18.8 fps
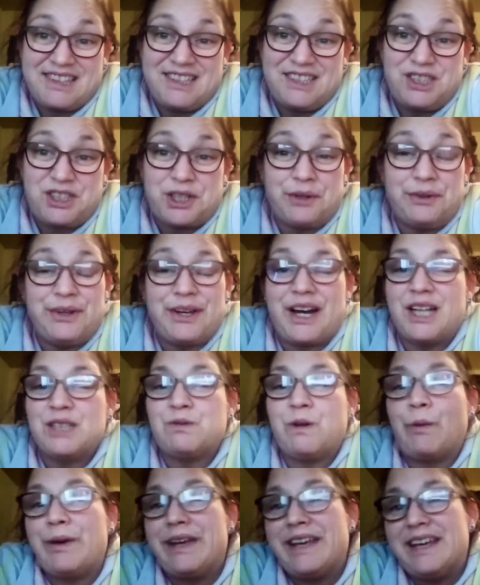show you guys
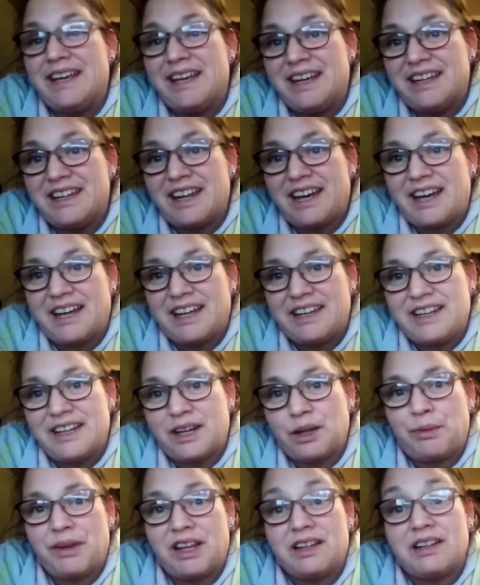what we eat, and
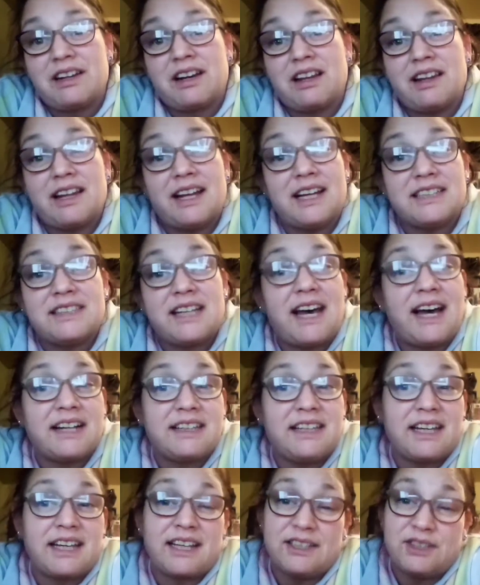it'll be a little less
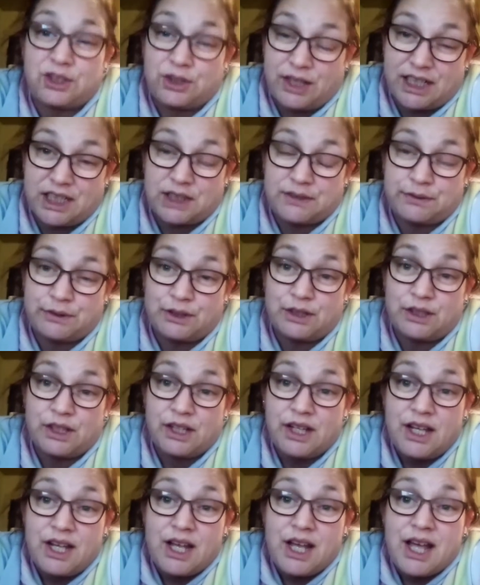hectic and stressful.
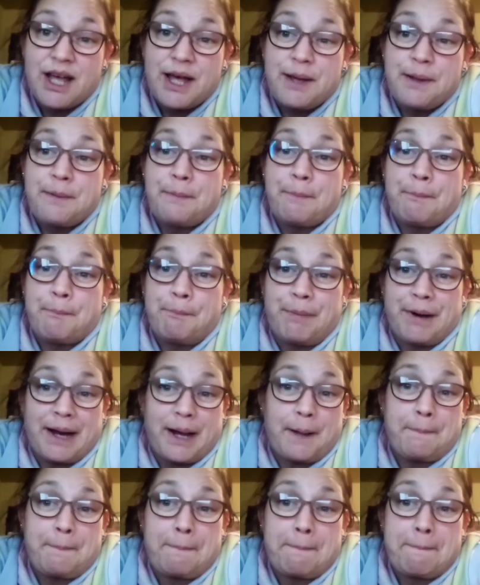
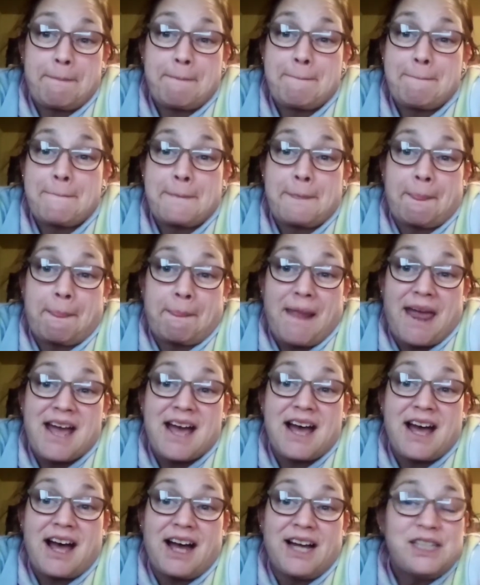But
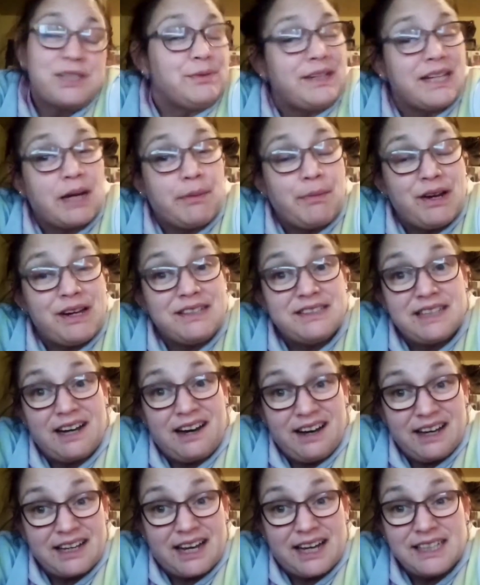I just want to come on and say
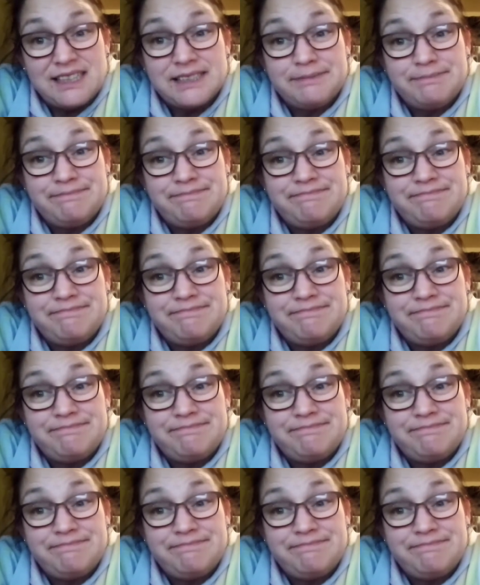hi, guys.